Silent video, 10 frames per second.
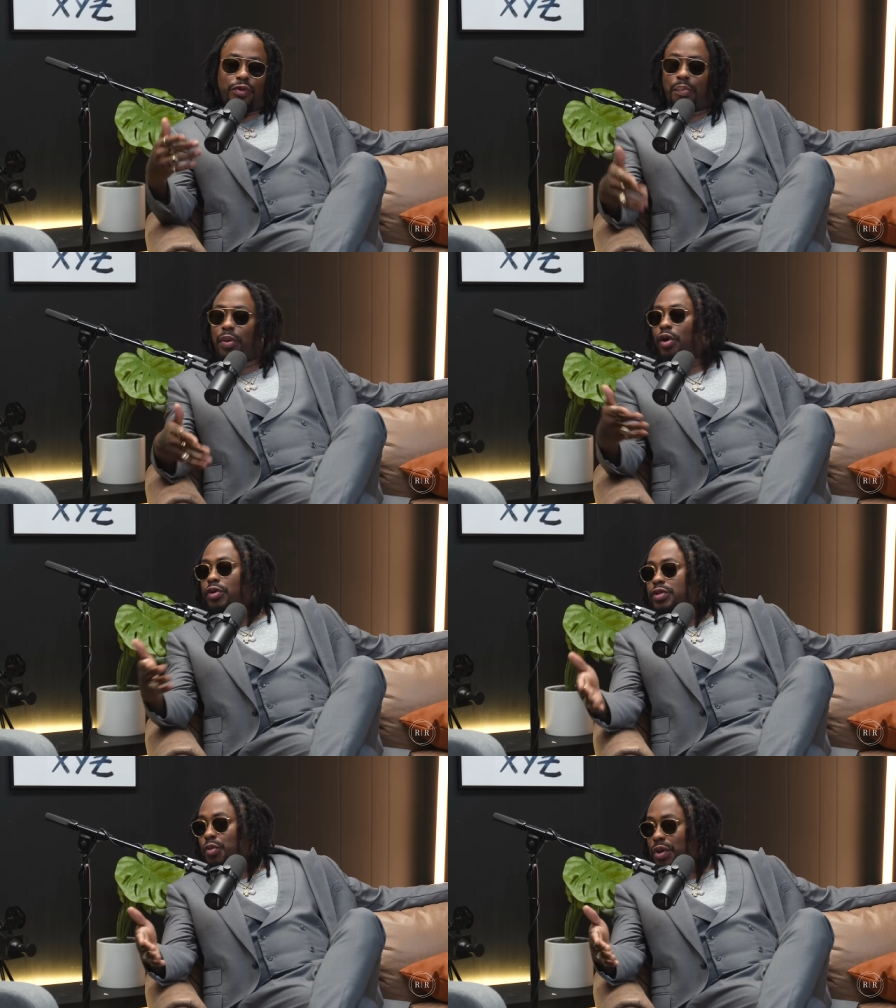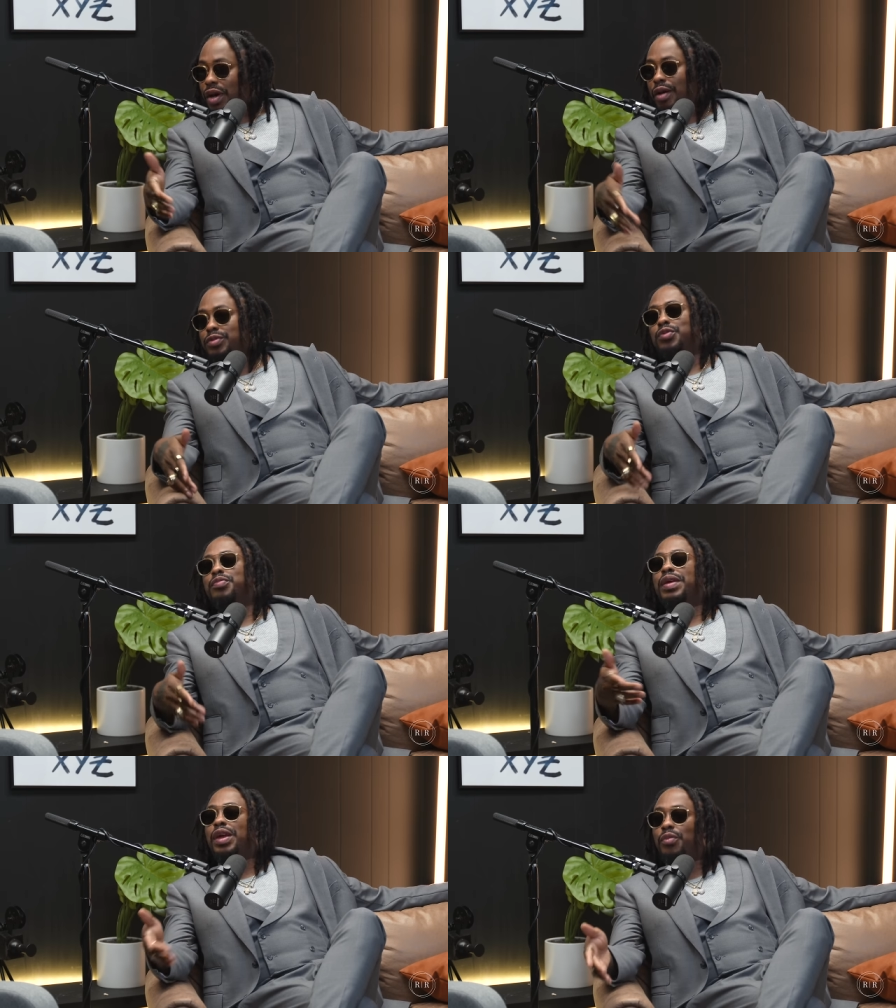the perks of what comes with
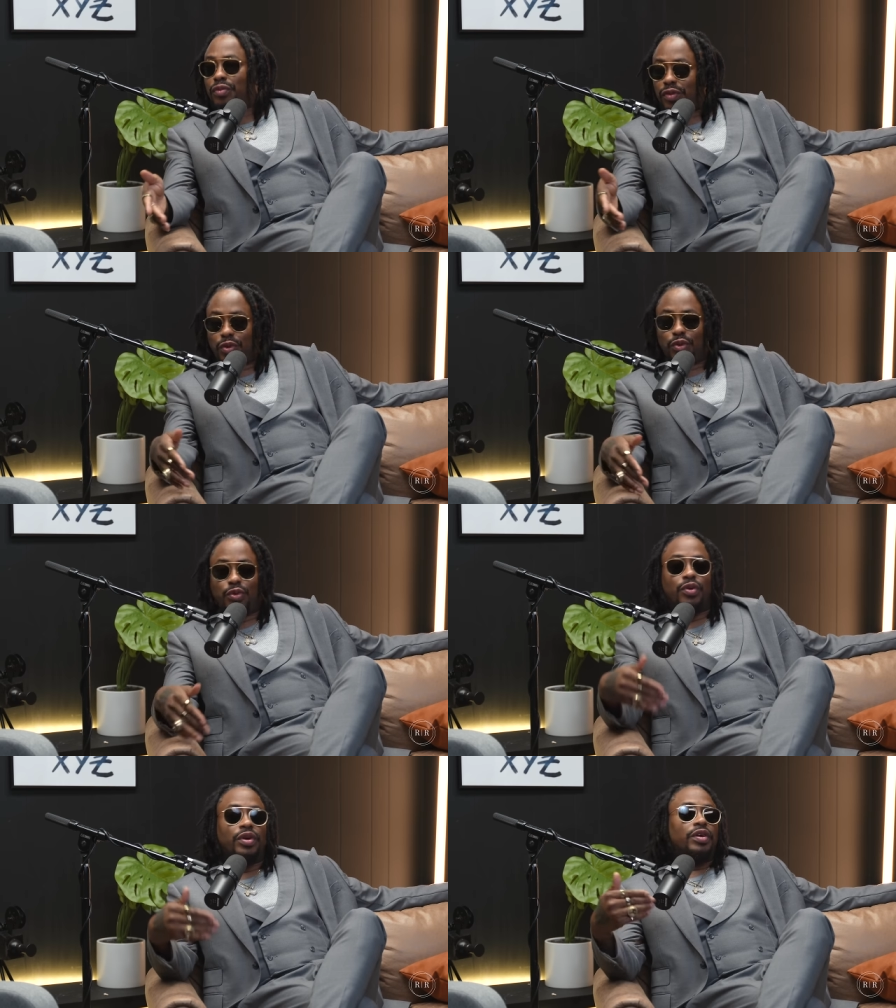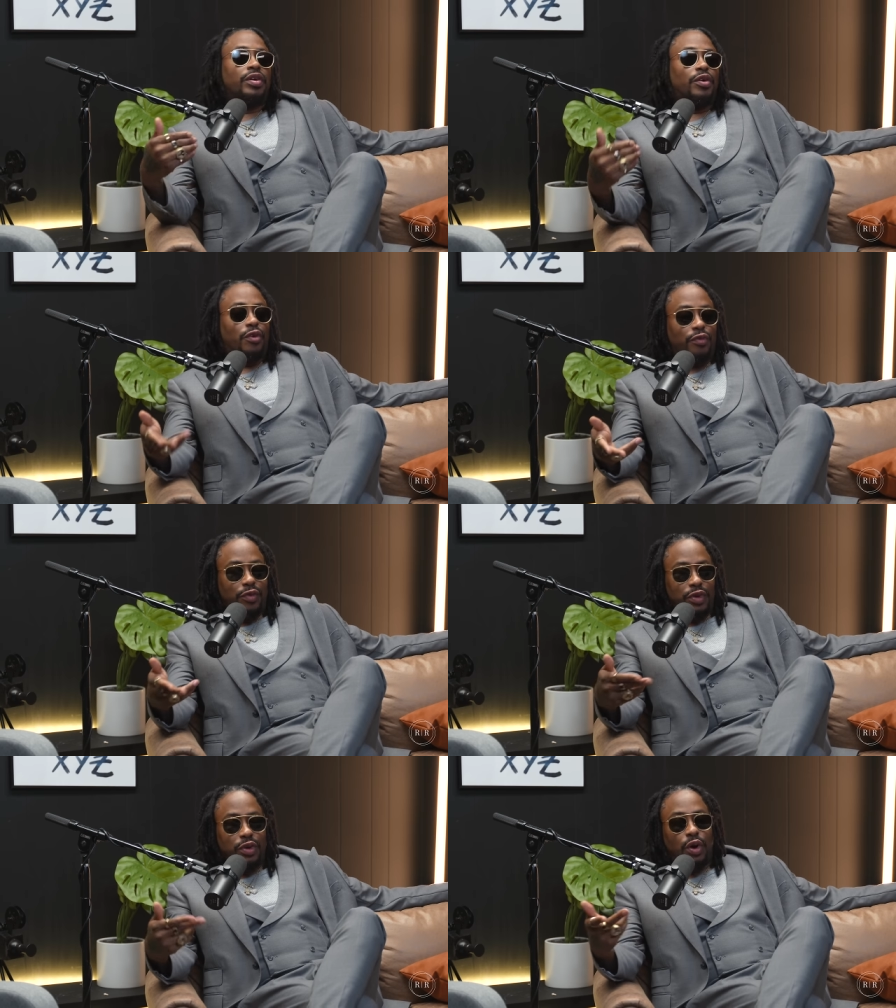being with you, or
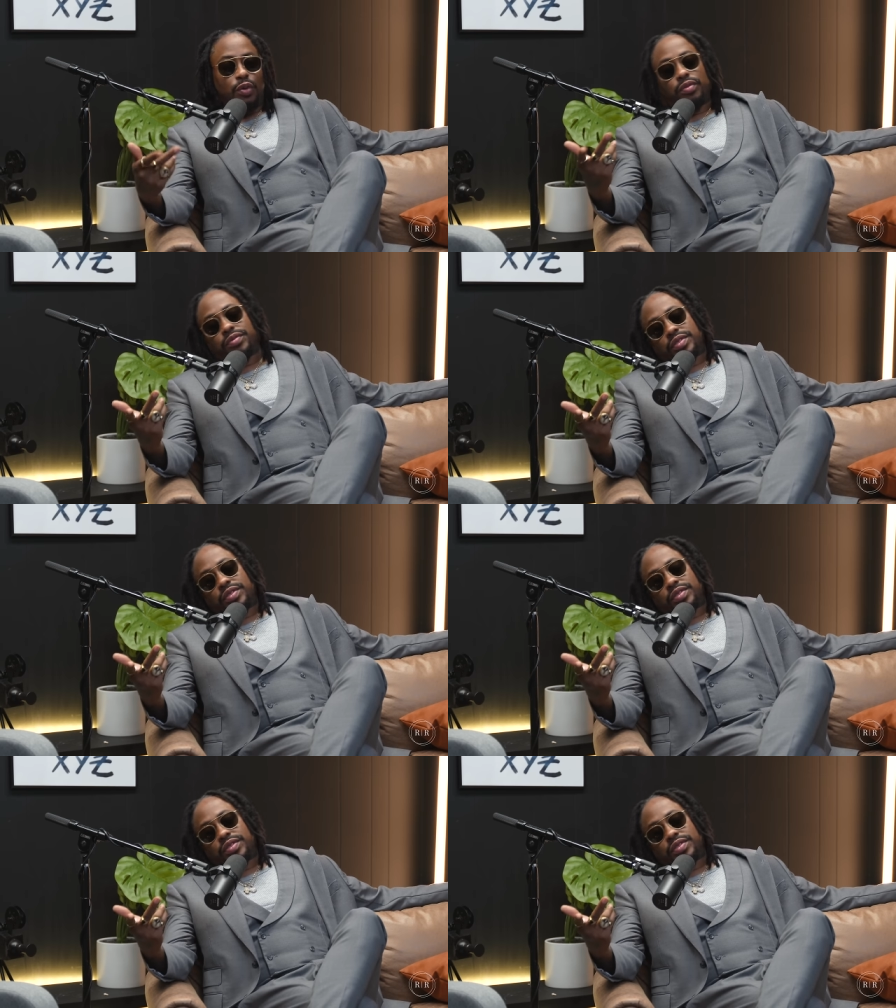you know,